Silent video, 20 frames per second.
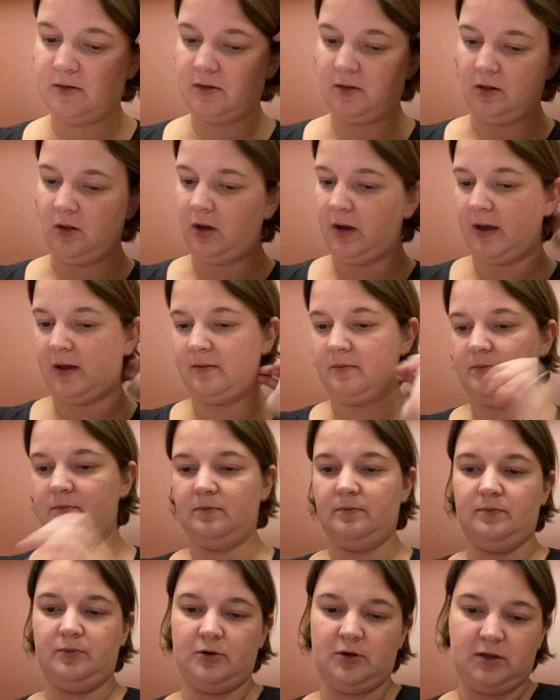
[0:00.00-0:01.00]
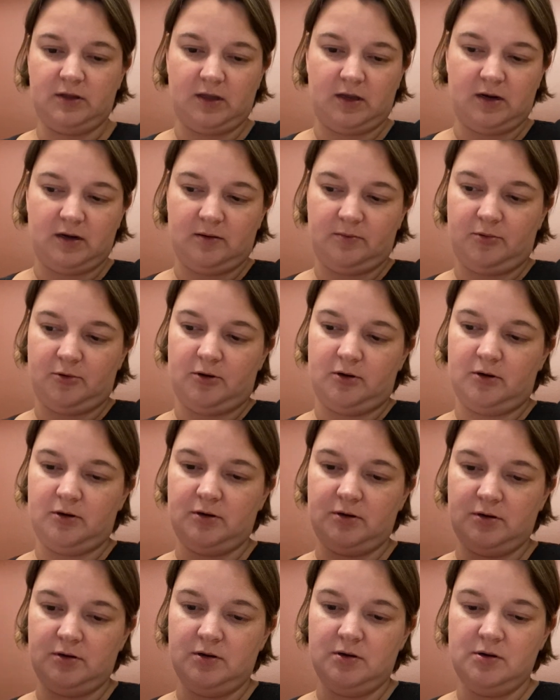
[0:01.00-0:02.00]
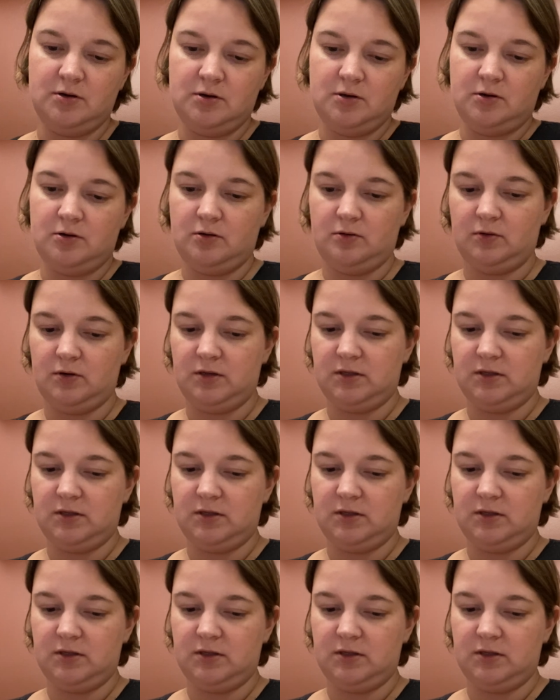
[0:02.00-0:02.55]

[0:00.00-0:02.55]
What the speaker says: look at putting that up on one